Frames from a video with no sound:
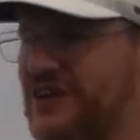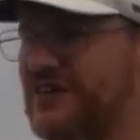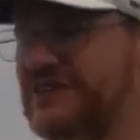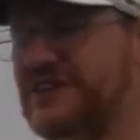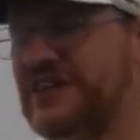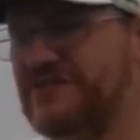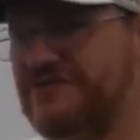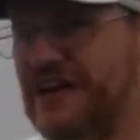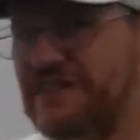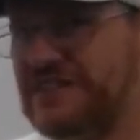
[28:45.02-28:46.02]
you have to click
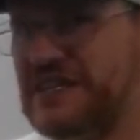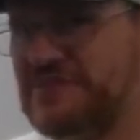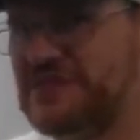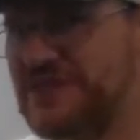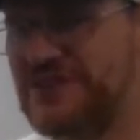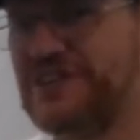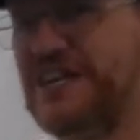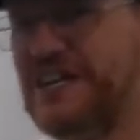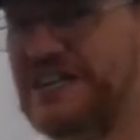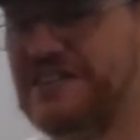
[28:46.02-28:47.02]
5 times to turn it
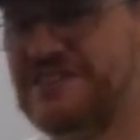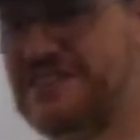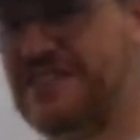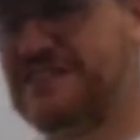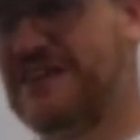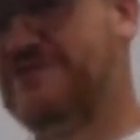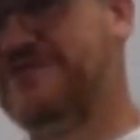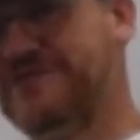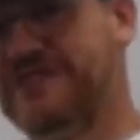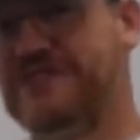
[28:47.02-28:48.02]
on. It stays on
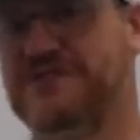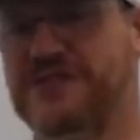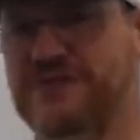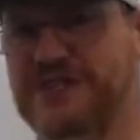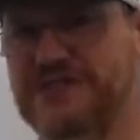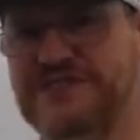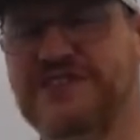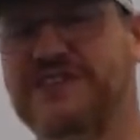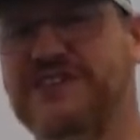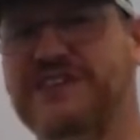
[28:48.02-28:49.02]
15, 20 minutes.
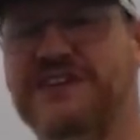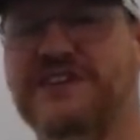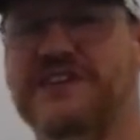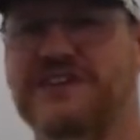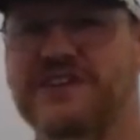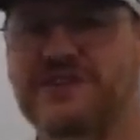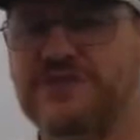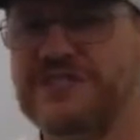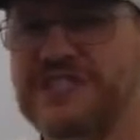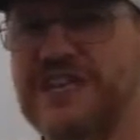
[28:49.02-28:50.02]

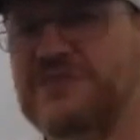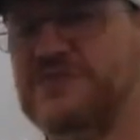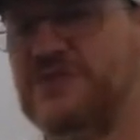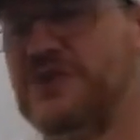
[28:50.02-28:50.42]
3 times for